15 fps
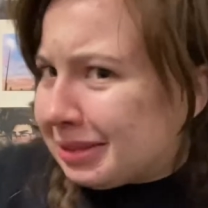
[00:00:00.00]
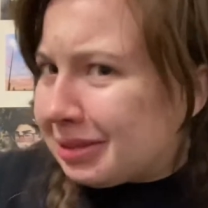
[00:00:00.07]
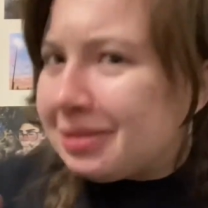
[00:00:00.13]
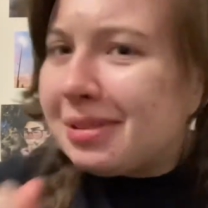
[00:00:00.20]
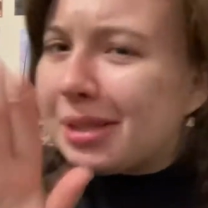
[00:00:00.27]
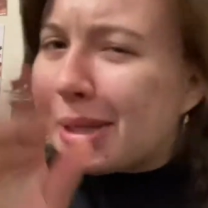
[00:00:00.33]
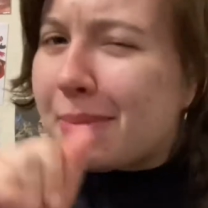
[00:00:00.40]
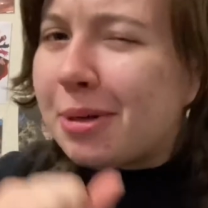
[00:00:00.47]

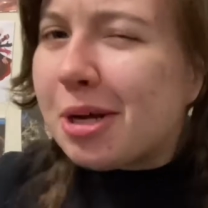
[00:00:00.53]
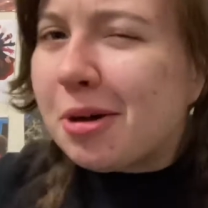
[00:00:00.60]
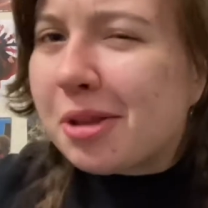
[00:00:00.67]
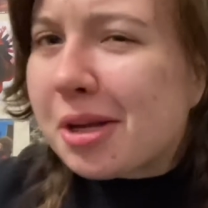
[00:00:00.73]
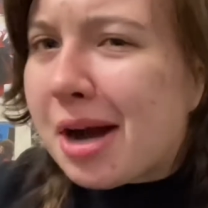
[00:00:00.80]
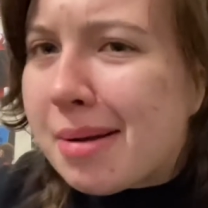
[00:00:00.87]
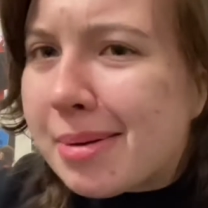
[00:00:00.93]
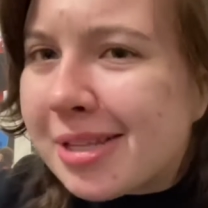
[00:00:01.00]
Let me know in the
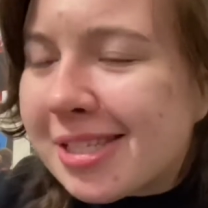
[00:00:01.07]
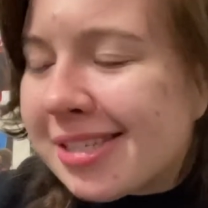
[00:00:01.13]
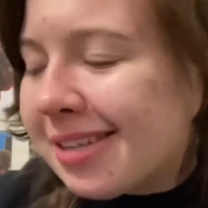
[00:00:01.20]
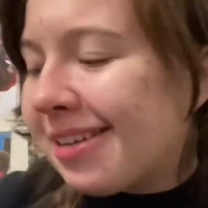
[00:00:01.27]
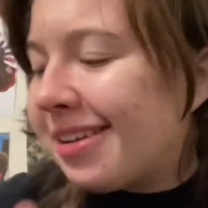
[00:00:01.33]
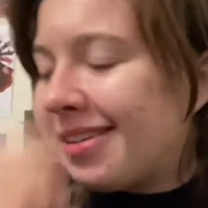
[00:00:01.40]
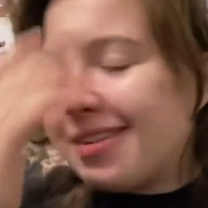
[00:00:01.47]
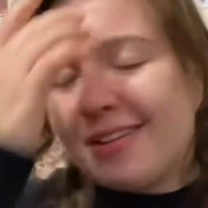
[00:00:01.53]
comments.
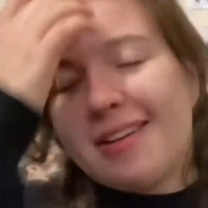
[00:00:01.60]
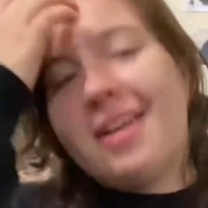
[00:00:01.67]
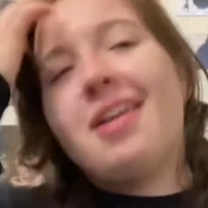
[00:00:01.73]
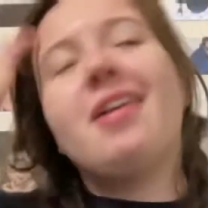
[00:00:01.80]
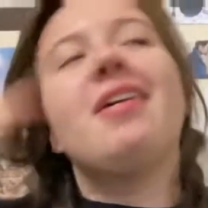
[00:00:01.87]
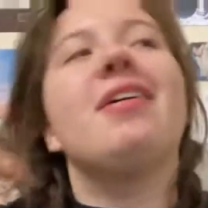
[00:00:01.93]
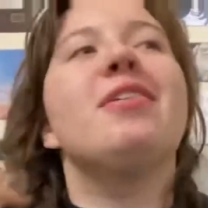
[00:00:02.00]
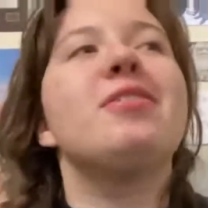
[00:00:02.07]

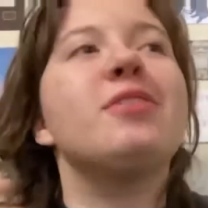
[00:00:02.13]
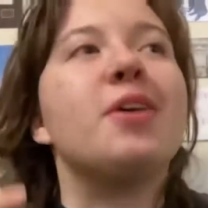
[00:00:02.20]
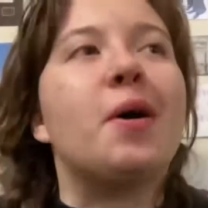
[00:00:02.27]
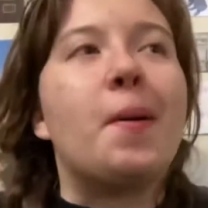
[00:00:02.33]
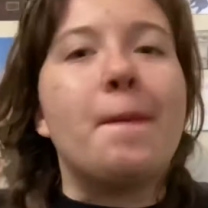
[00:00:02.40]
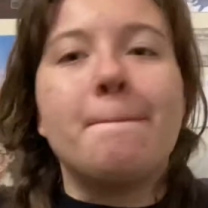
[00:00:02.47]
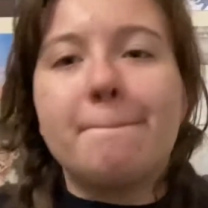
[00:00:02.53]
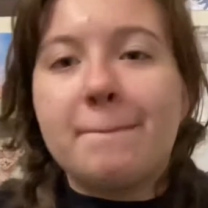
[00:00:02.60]
So,
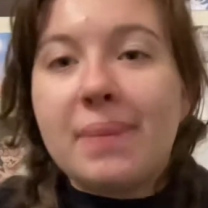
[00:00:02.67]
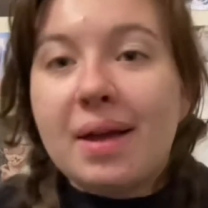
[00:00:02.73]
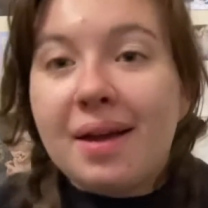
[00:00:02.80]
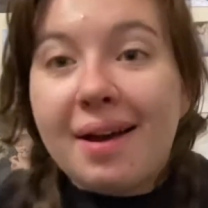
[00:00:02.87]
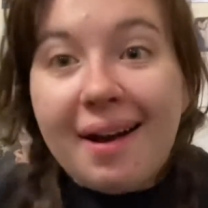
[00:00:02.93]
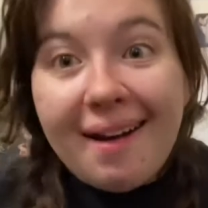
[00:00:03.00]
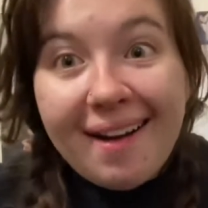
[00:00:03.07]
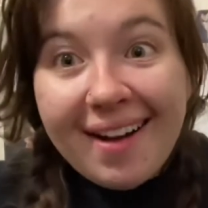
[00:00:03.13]

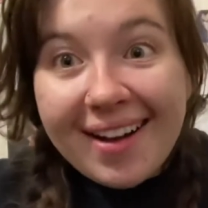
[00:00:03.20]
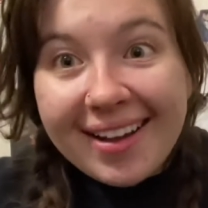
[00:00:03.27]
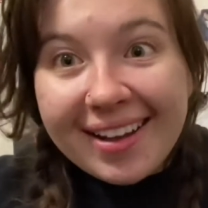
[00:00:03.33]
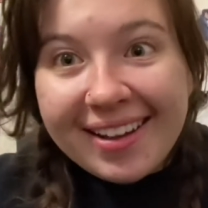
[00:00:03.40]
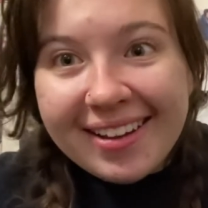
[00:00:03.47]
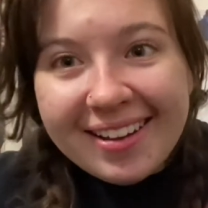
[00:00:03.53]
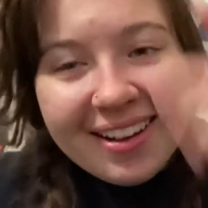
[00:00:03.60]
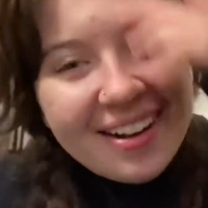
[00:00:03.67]
hi.
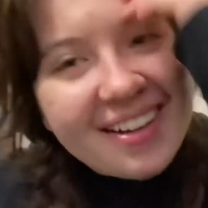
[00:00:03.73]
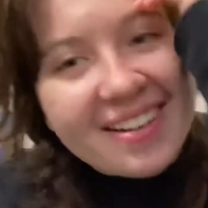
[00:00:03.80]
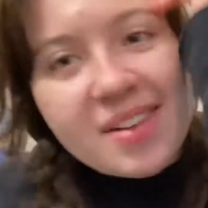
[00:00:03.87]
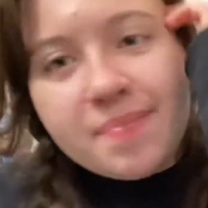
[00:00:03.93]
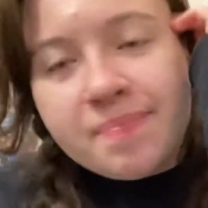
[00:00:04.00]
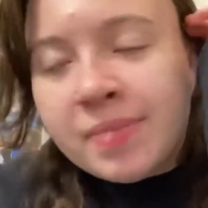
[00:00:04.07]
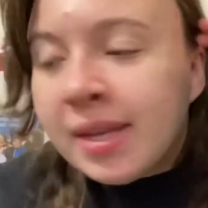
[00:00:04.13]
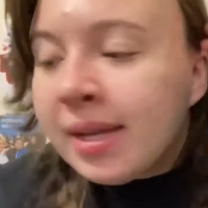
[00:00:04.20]

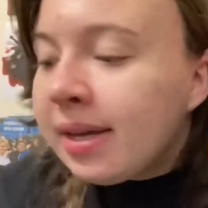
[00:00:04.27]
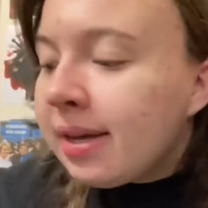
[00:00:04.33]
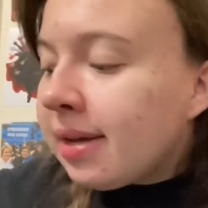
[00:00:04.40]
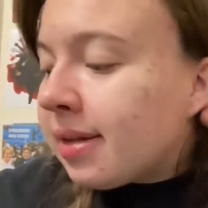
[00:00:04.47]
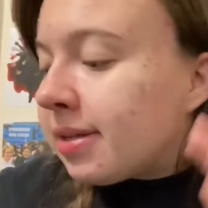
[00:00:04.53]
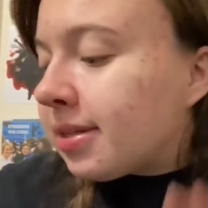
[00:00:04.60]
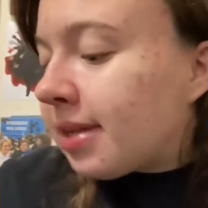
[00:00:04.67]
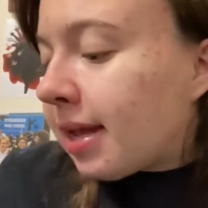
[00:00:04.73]

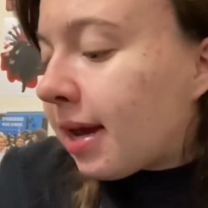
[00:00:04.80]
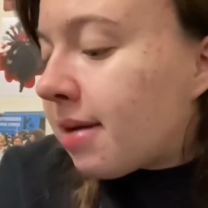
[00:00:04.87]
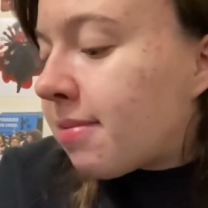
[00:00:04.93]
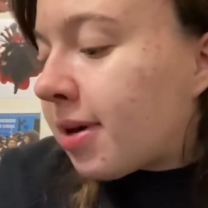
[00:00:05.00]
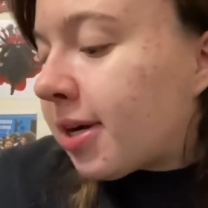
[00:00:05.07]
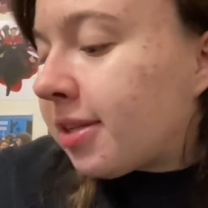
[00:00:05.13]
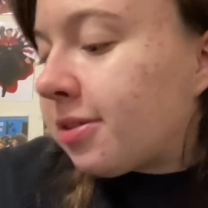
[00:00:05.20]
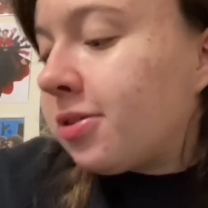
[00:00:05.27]
Today I
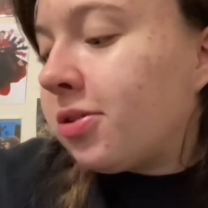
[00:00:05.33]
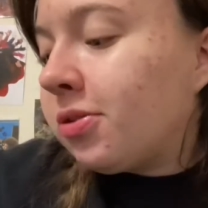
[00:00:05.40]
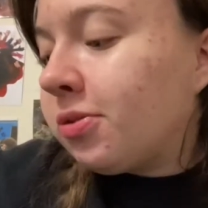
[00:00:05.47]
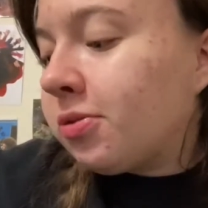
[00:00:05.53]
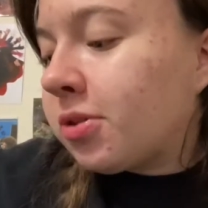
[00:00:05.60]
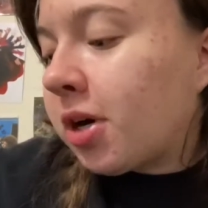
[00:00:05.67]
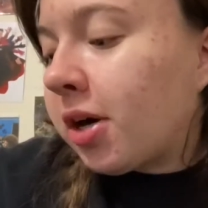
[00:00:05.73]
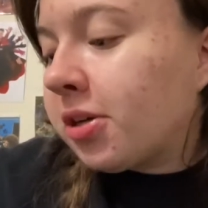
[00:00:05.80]
wanted to
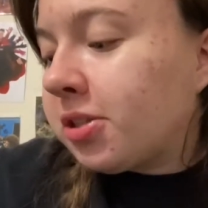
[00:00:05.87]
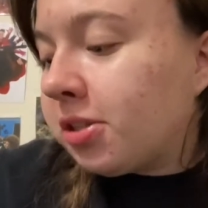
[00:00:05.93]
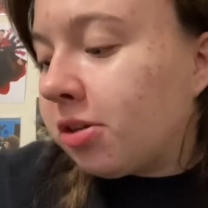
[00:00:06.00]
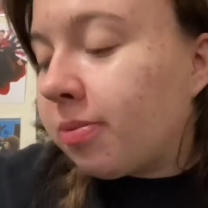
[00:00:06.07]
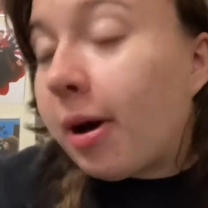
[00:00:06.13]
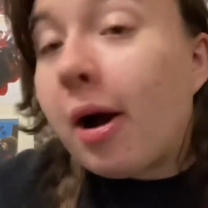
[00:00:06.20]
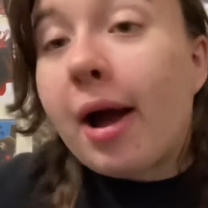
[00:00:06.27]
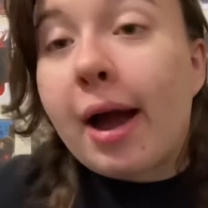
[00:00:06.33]
talk to you
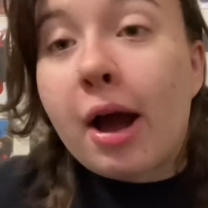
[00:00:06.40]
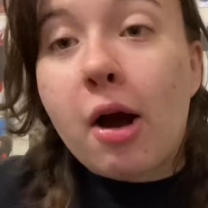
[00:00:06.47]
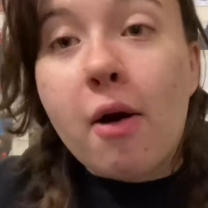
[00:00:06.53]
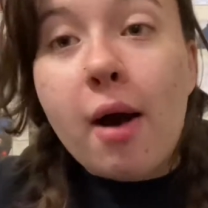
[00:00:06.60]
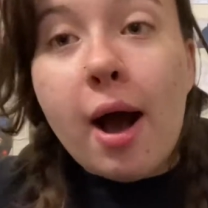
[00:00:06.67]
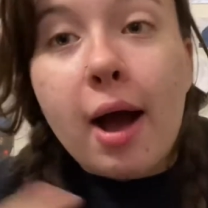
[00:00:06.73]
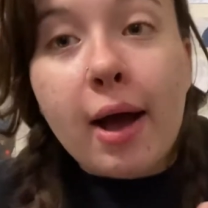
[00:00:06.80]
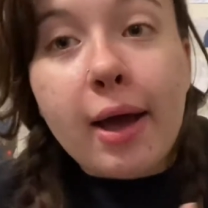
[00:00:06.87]
about how
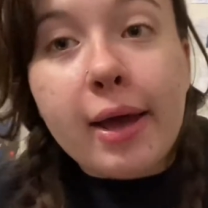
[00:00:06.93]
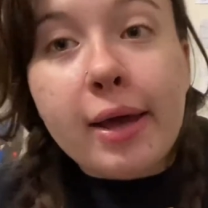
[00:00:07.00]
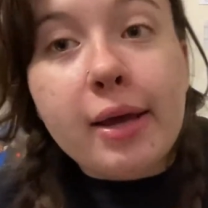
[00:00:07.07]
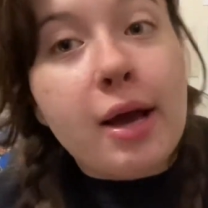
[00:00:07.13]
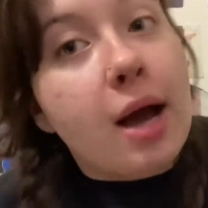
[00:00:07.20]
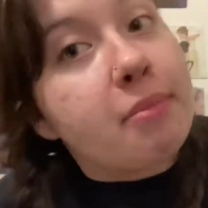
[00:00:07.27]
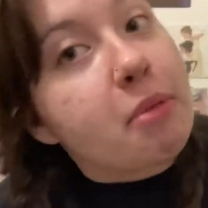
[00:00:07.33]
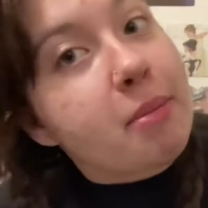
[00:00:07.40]
I
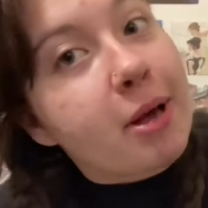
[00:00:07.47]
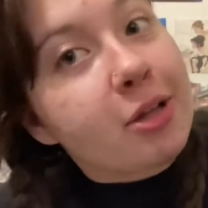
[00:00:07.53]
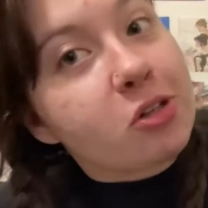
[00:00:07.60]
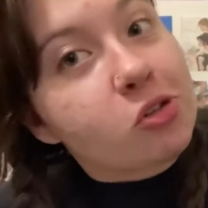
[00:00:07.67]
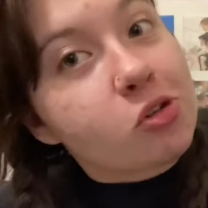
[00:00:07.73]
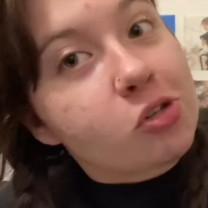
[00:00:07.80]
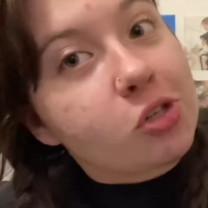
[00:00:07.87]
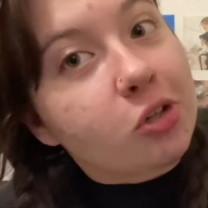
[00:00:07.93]
got my
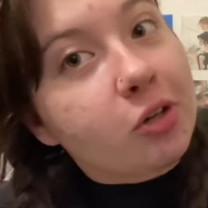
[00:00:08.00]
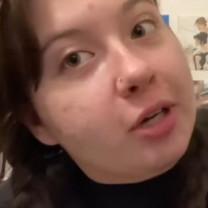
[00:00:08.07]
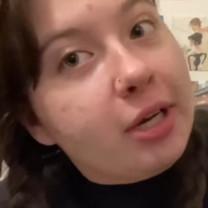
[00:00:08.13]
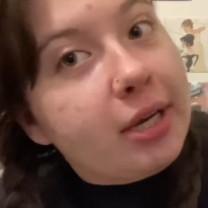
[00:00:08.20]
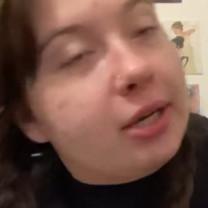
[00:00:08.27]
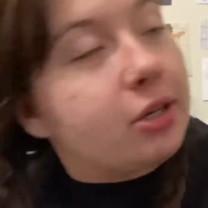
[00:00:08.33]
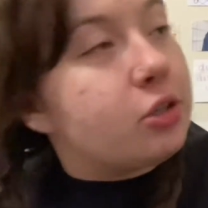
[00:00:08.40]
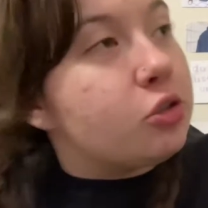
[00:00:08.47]
bachelor's degree
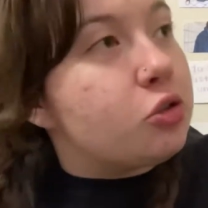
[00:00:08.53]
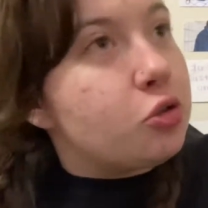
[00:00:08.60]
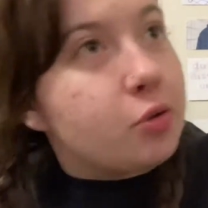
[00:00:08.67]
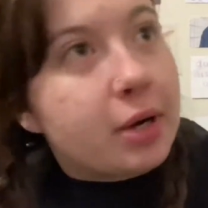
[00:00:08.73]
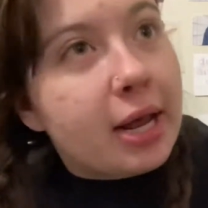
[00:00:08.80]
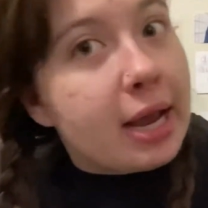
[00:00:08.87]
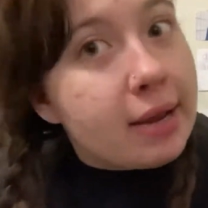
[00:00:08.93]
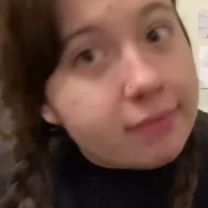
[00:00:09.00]
in
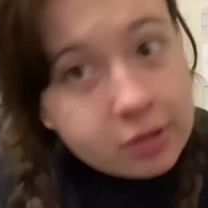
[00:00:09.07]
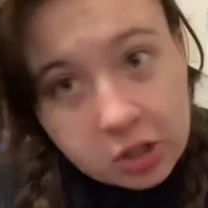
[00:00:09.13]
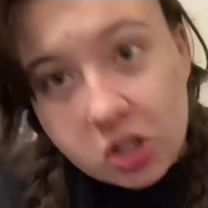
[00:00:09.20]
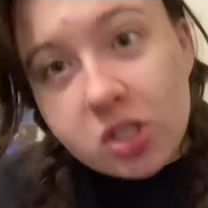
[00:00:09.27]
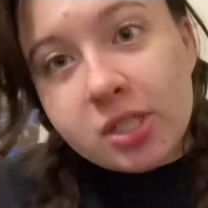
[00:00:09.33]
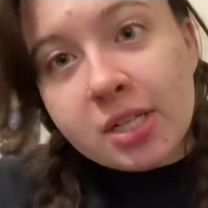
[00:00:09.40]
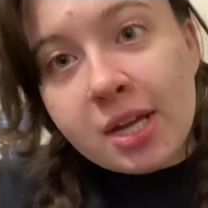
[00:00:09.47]
2.5 years.